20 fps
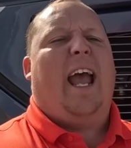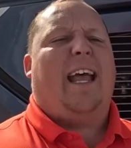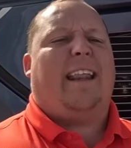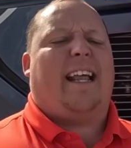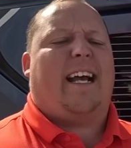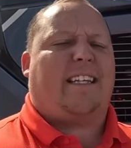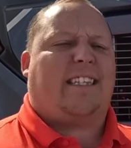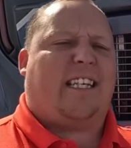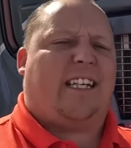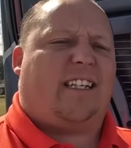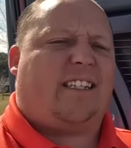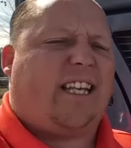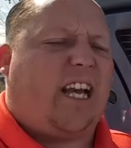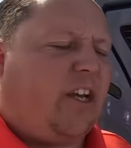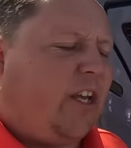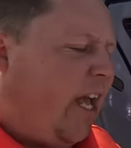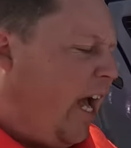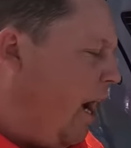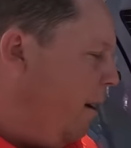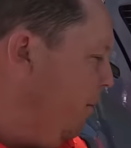and that's gonna
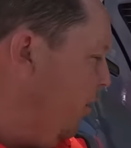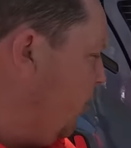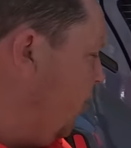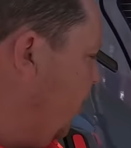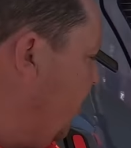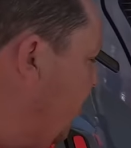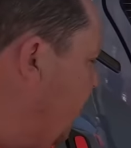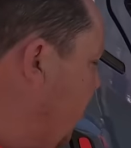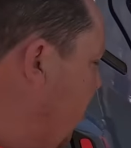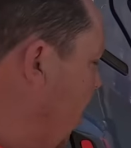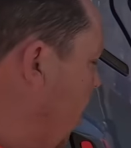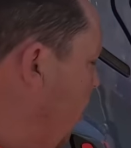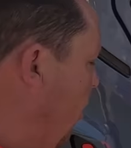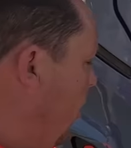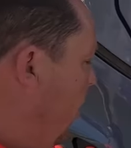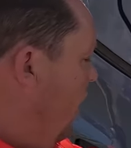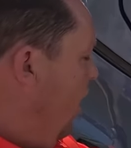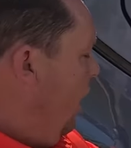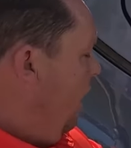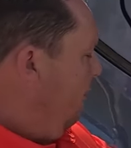tell you how much you can tow.